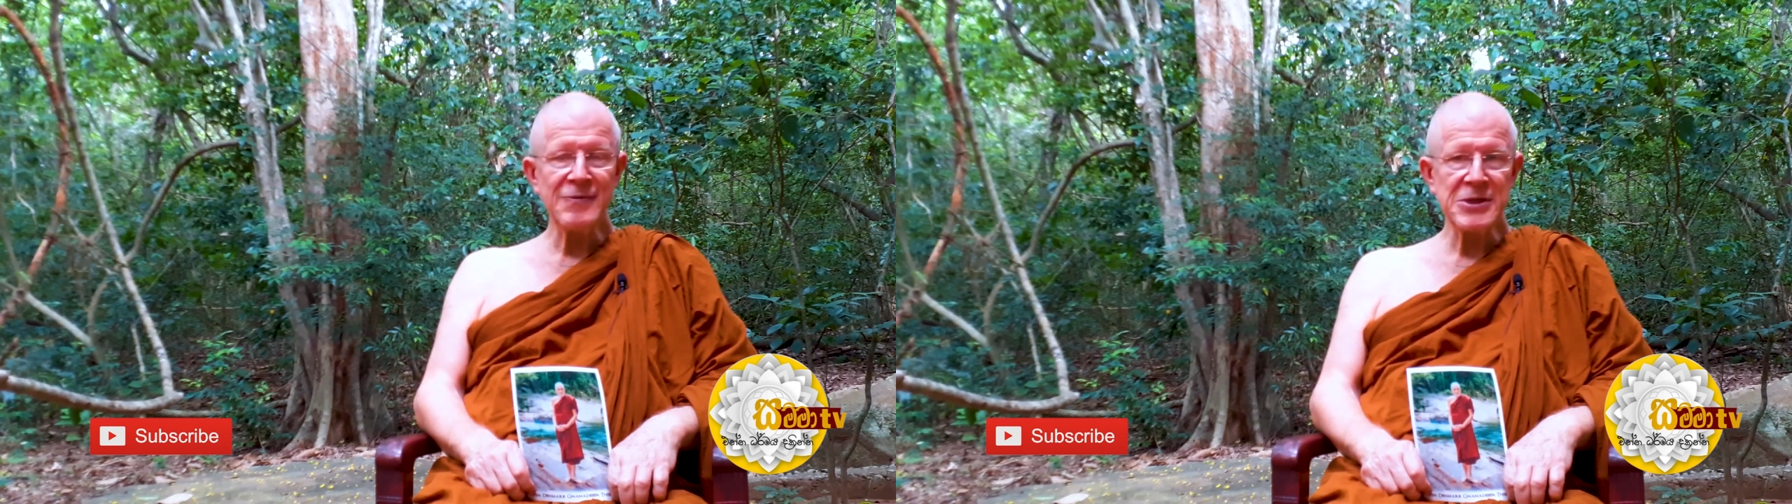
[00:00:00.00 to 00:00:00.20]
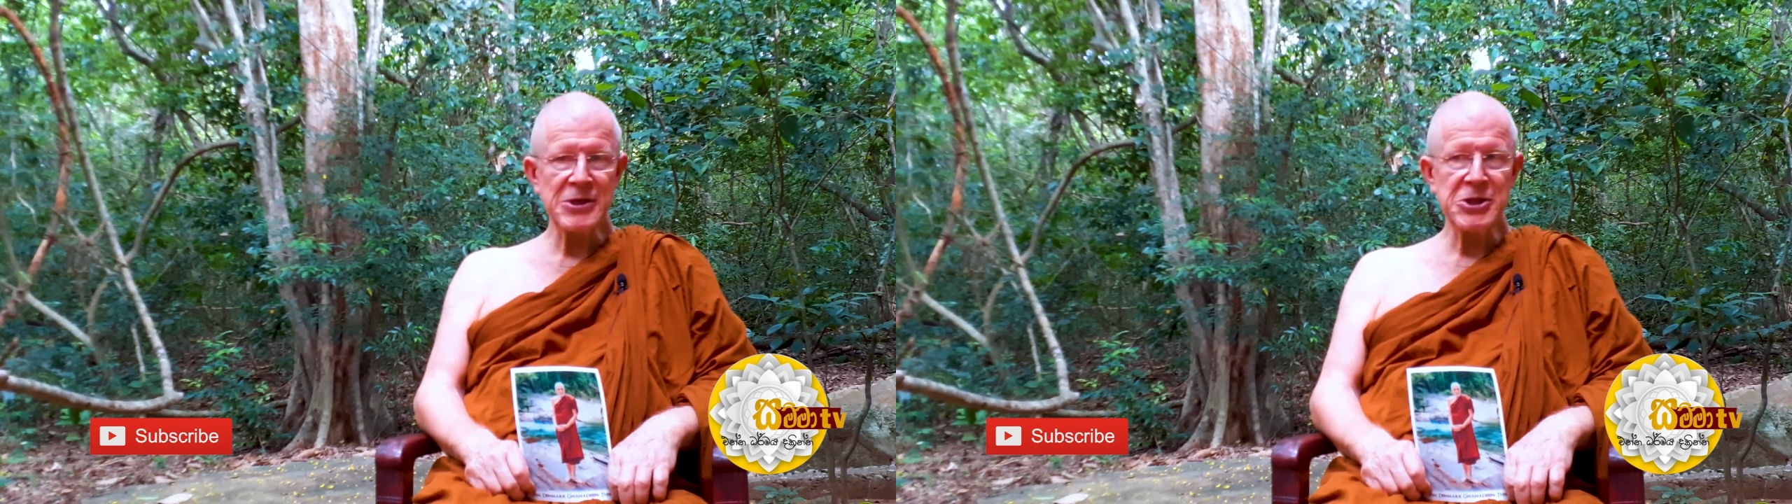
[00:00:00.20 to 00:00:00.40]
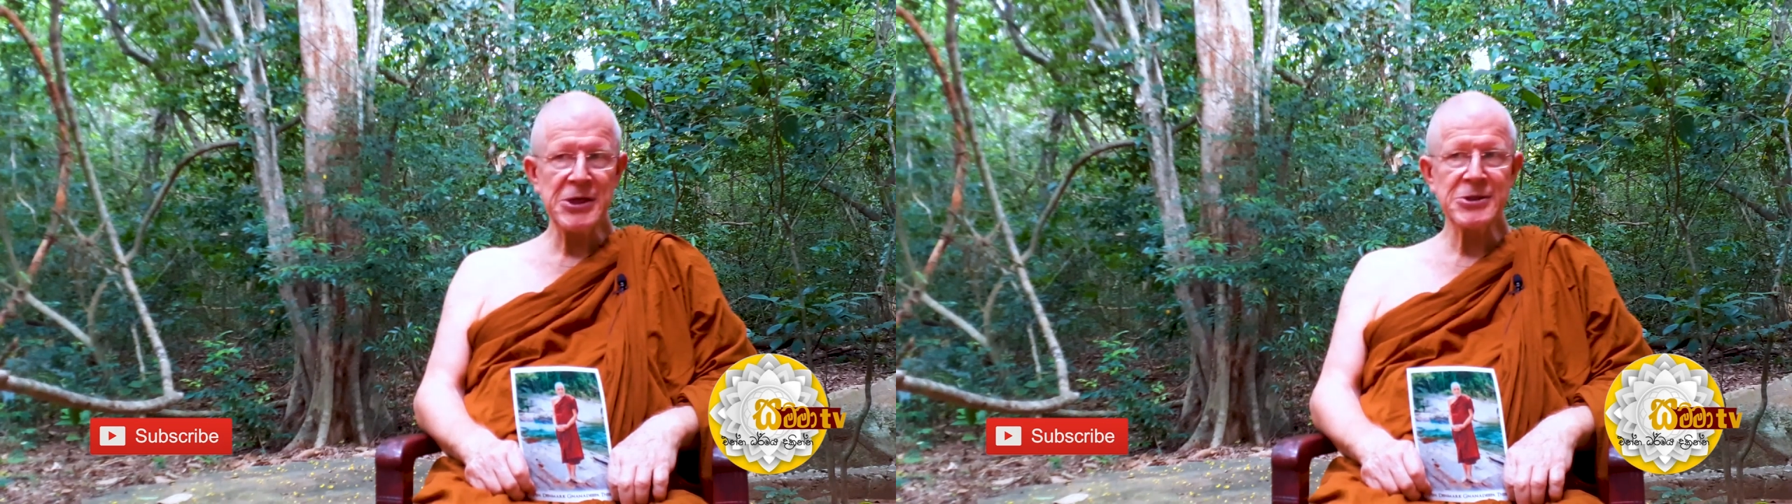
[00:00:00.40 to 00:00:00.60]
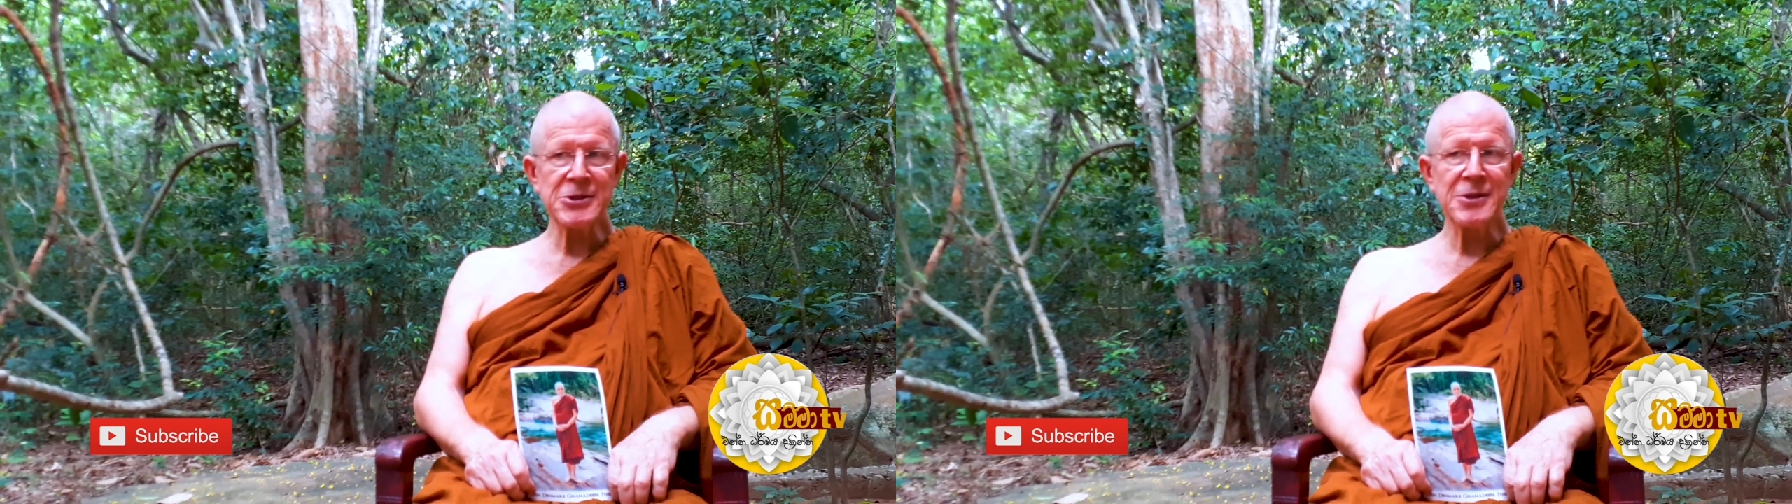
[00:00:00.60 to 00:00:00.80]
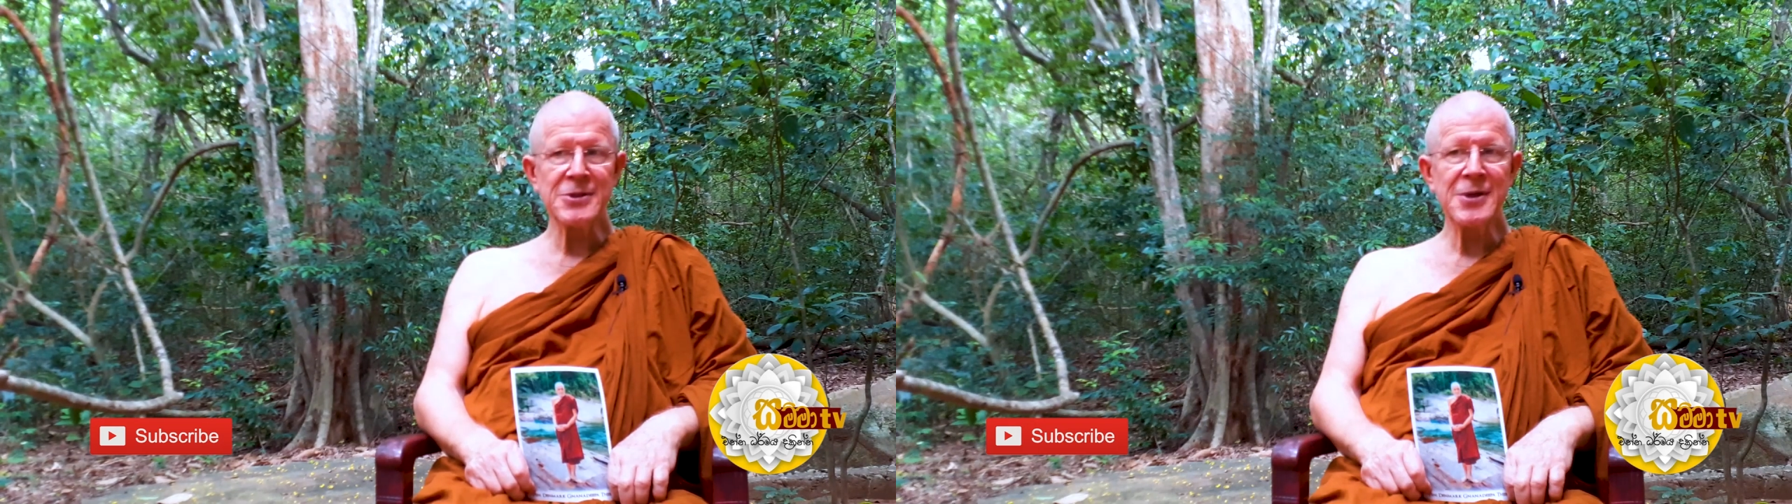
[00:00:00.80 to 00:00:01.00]

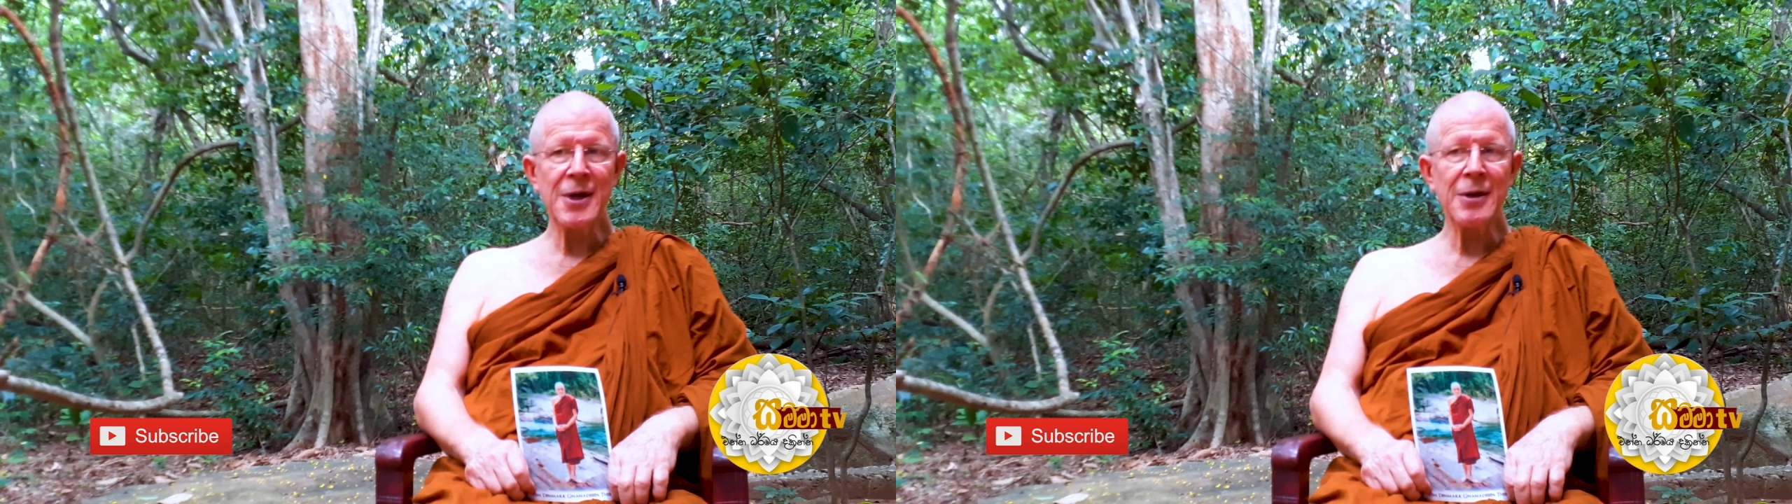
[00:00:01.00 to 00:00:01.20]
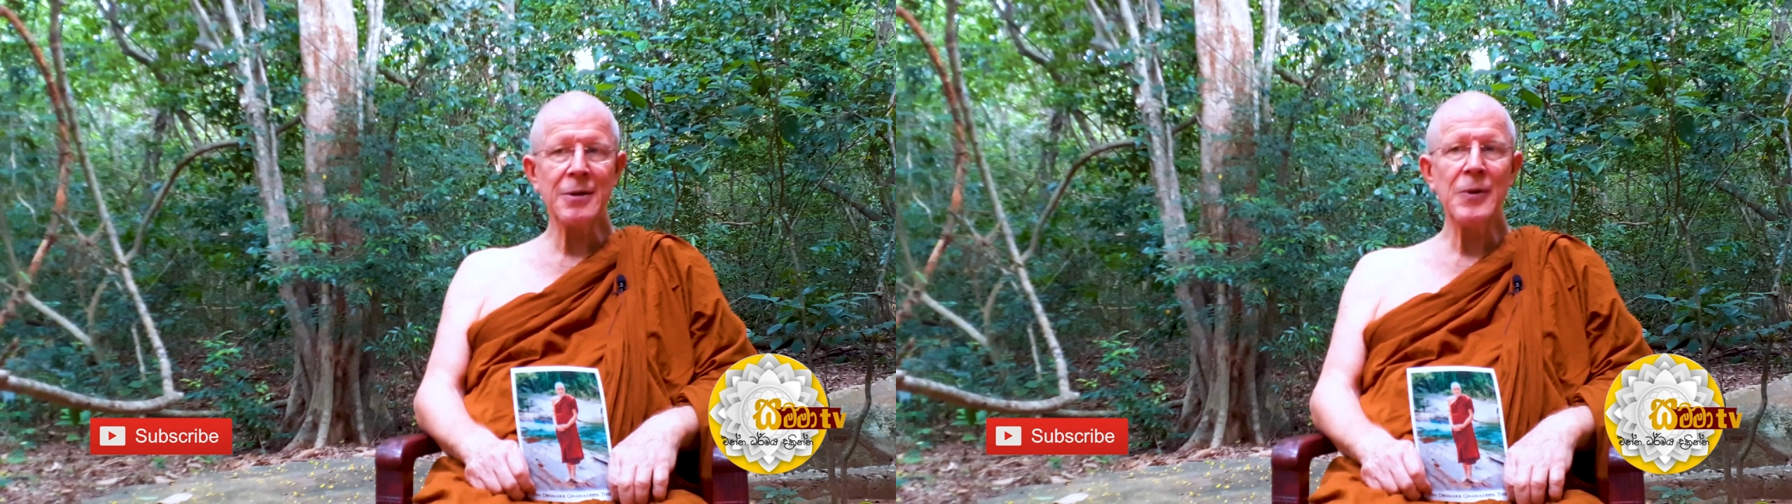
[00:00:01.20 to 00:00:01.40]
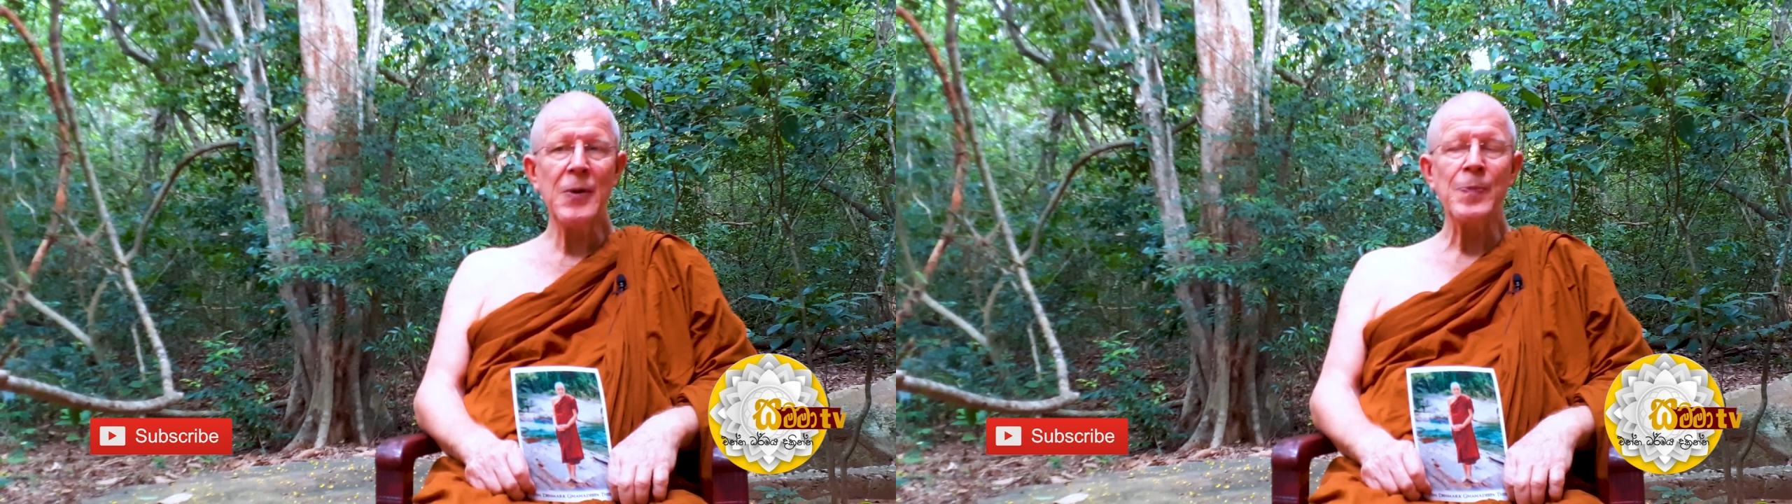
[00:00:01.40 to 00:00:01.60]
suggestions, how